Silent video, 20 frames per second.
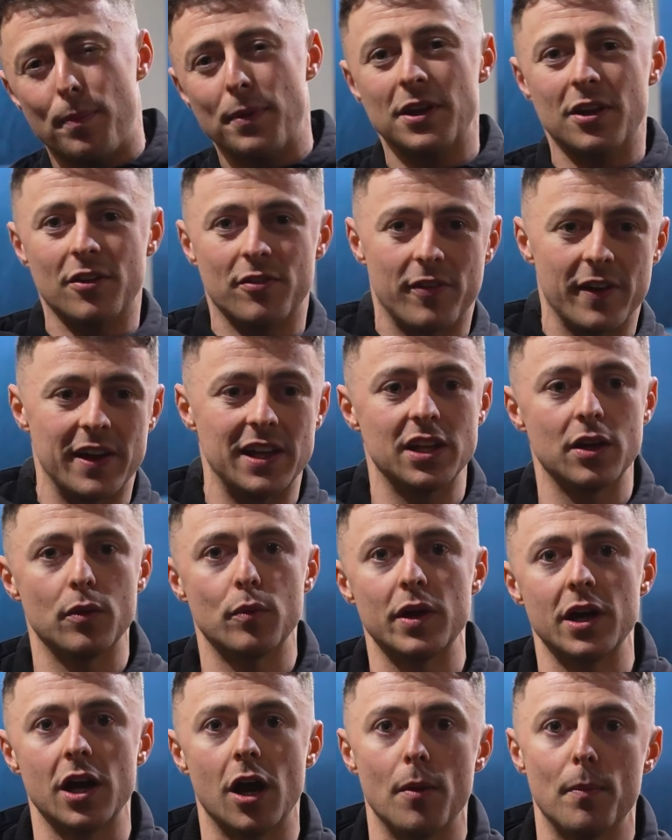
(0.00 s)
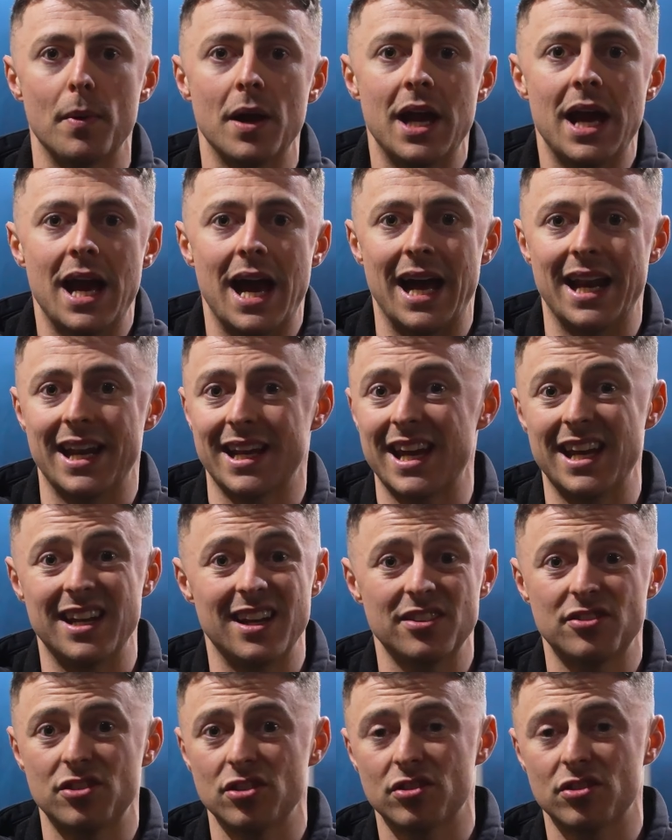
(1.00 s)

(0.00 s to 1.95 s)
and they're fighting their way up. And again, that's